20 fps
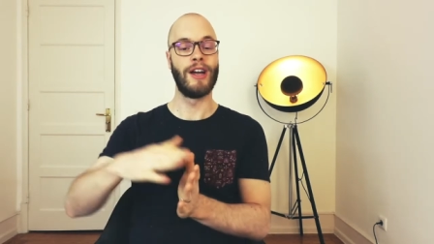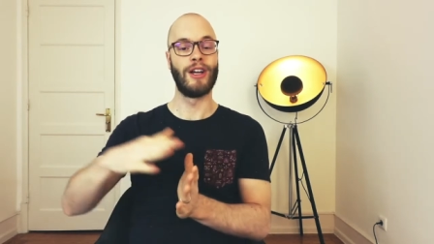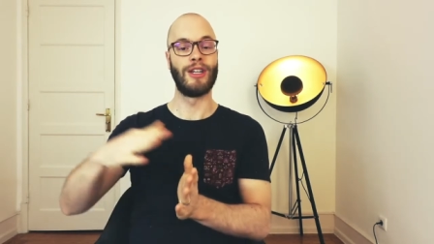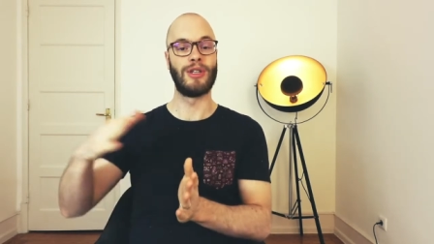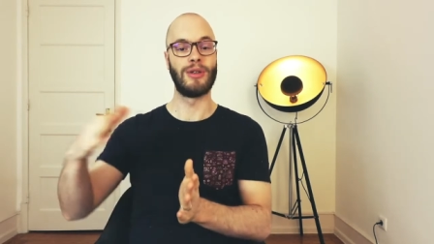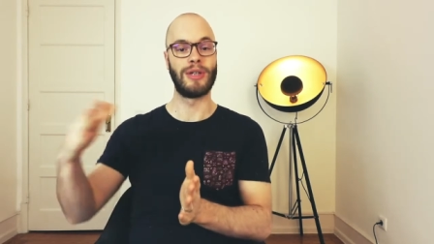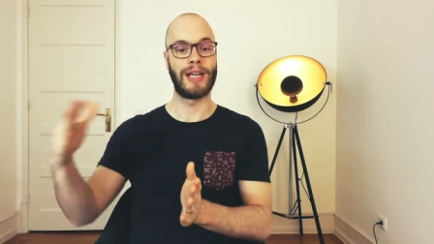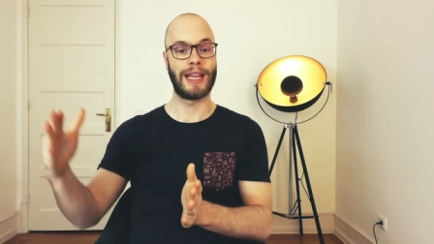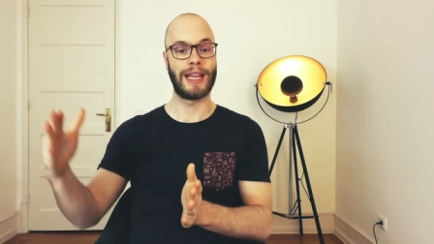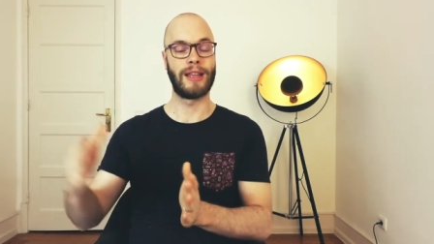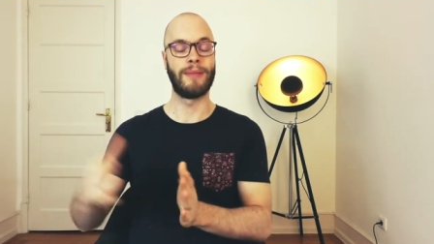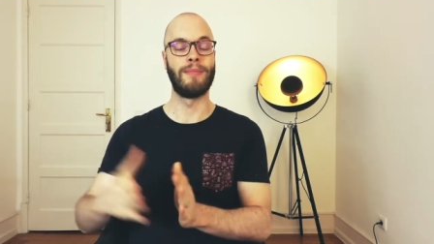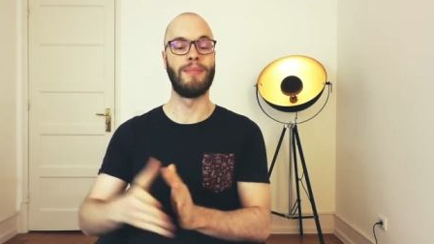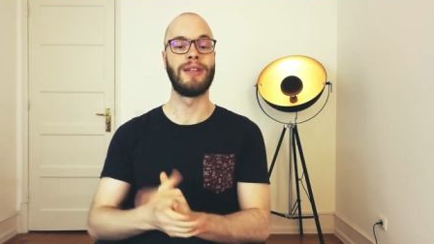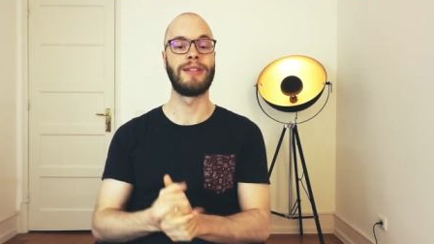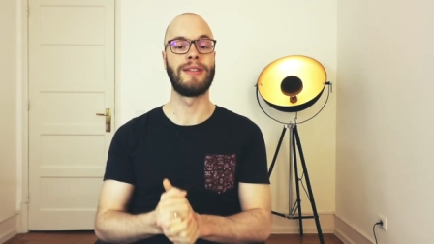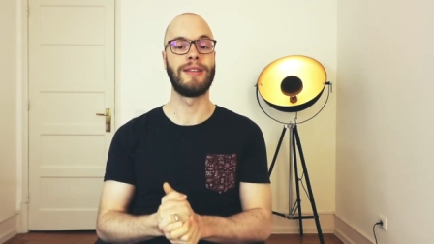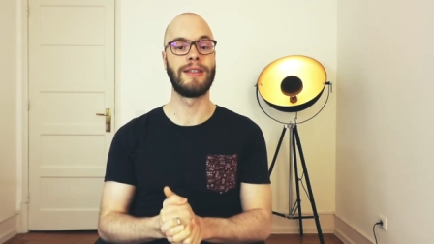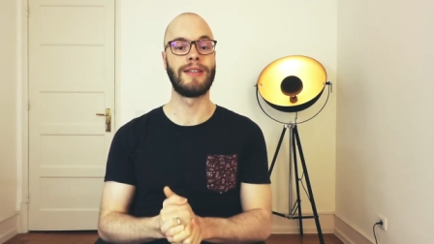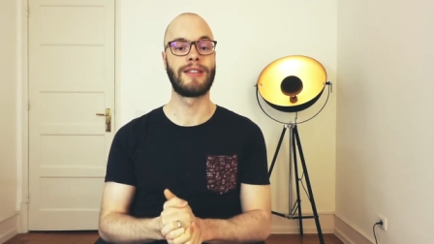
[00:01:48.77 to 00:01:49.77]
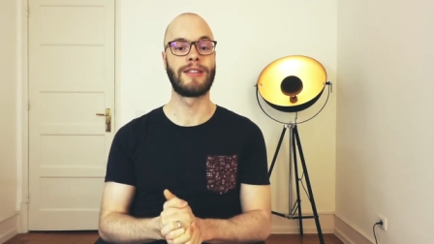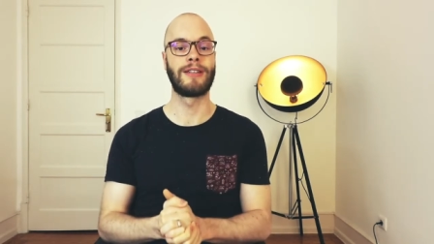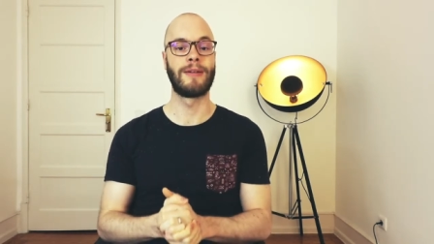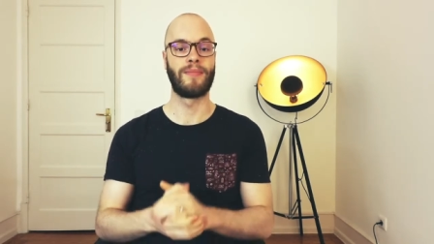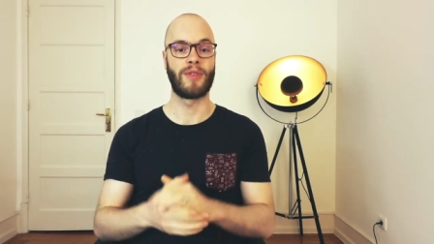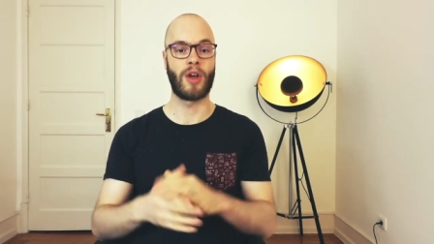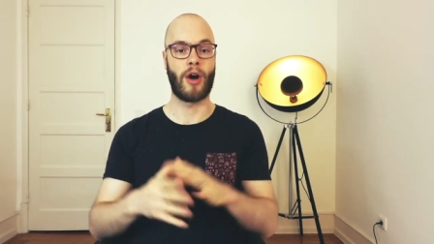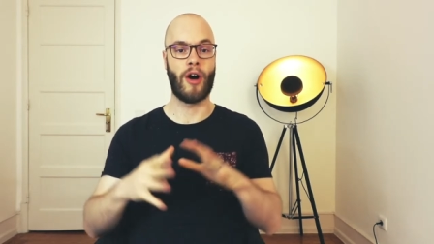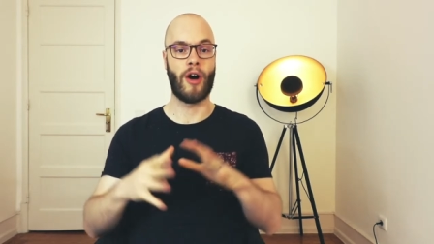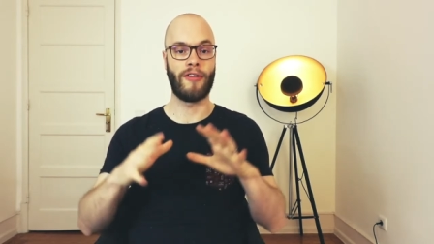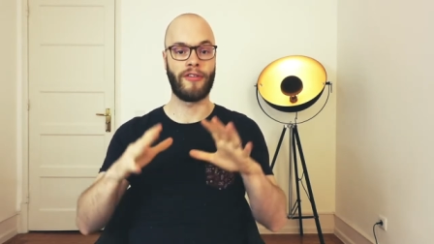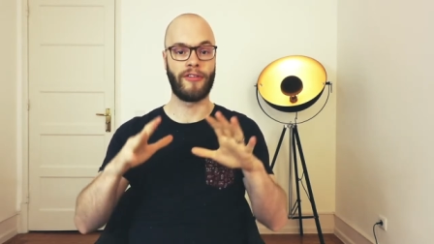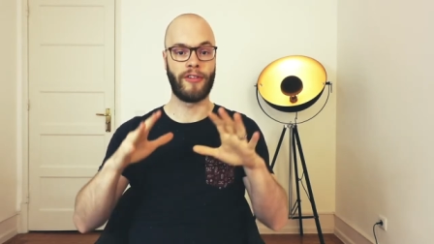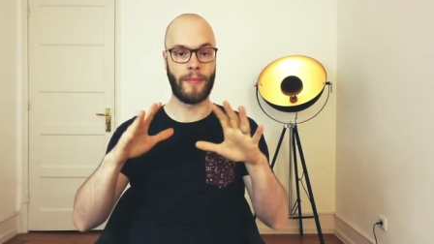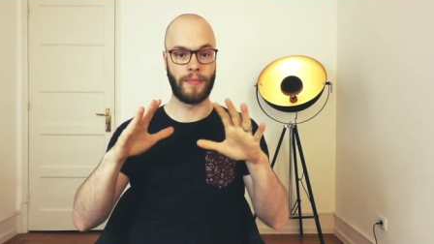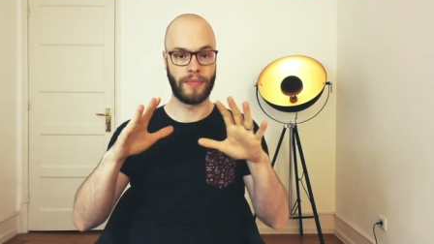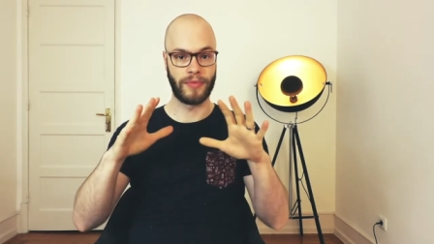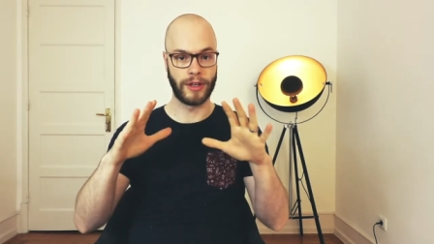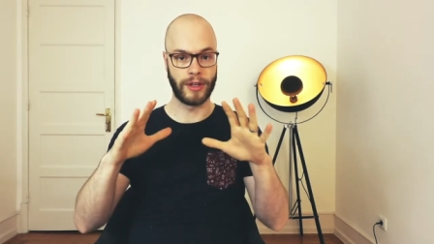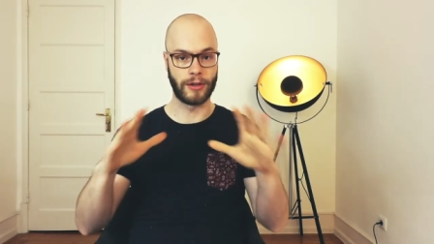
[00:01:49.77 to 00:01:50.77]
to get the business
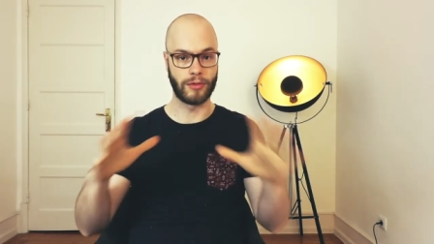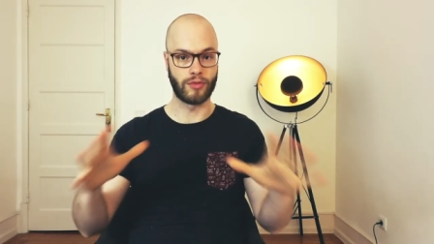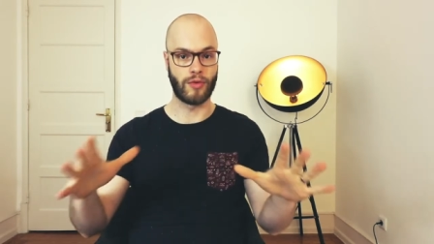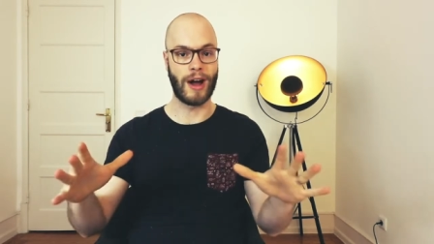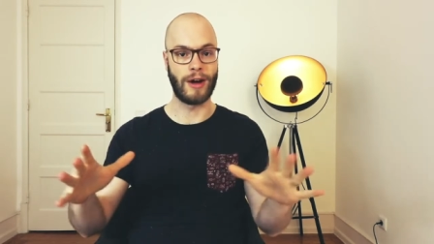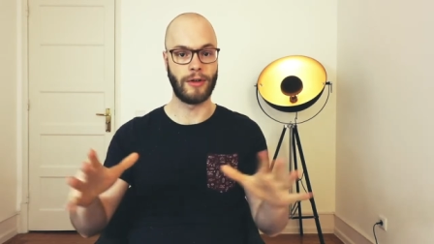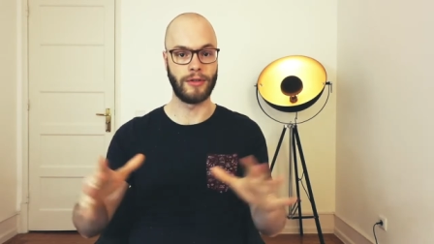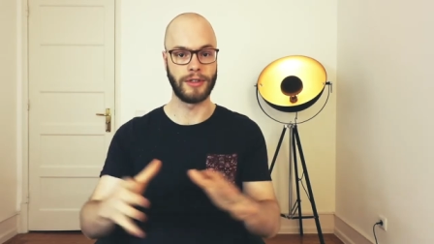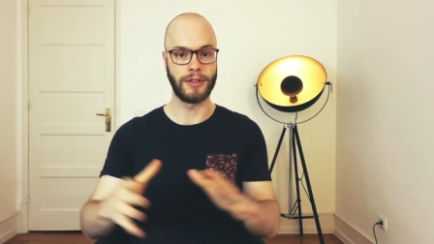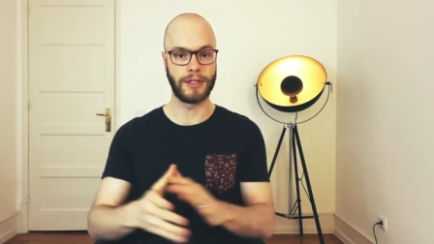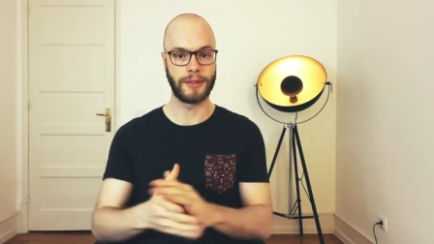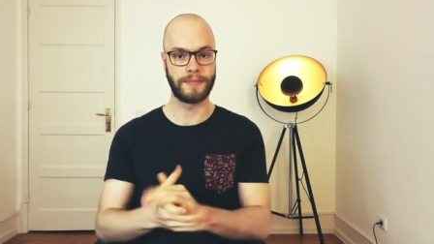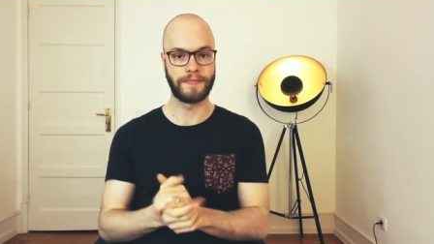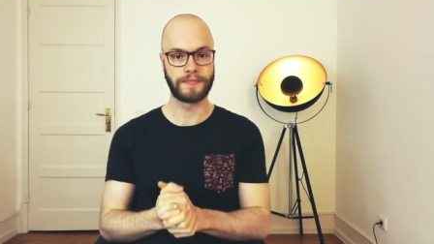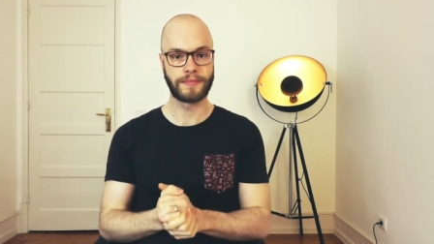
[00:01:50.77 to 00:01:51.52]
off the ground.